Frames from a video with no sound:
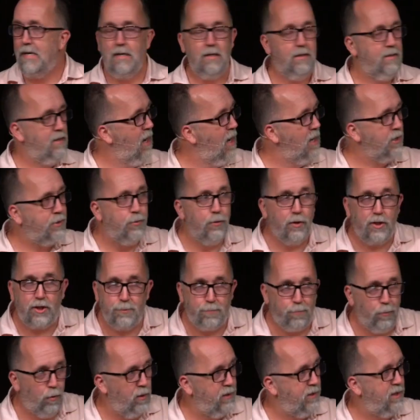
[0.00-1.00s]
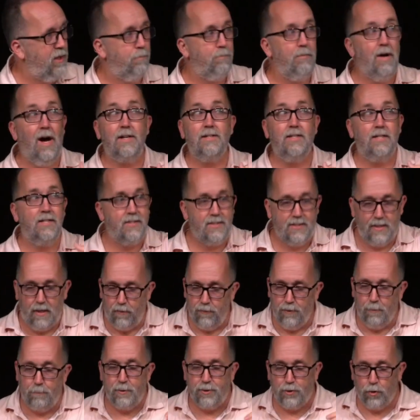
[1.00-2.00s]
not to exploit them, not to sell
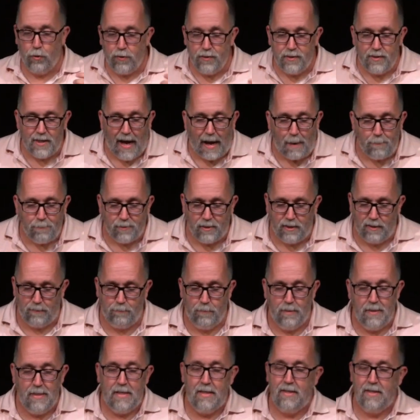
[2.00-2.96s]
them, but to adopt them,